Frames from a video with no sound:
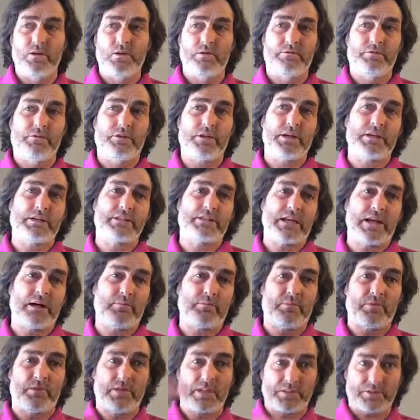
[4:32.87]
For
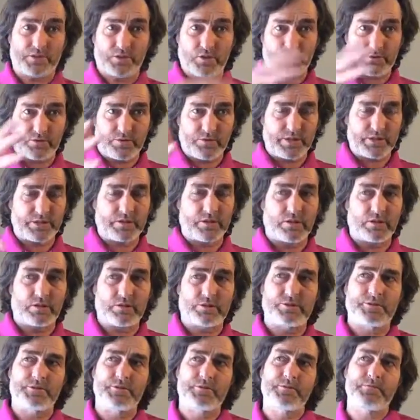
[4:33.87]
example, let's go to the
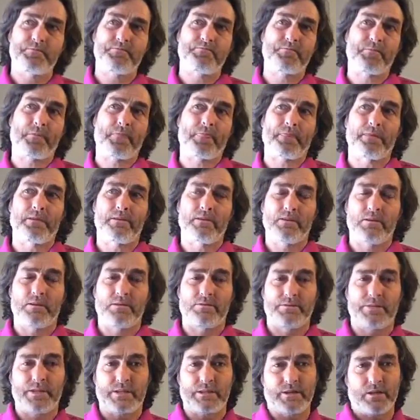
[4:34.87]
dogs.
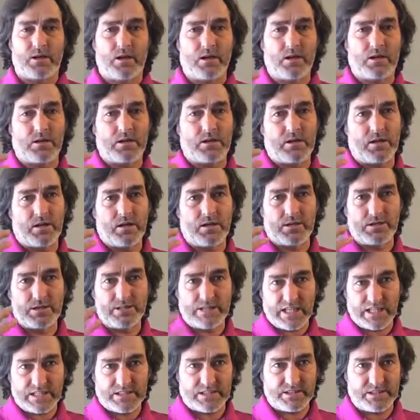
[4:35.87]
The dog
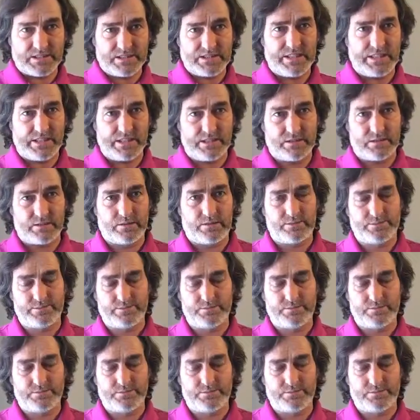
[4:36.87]
doesn't sit.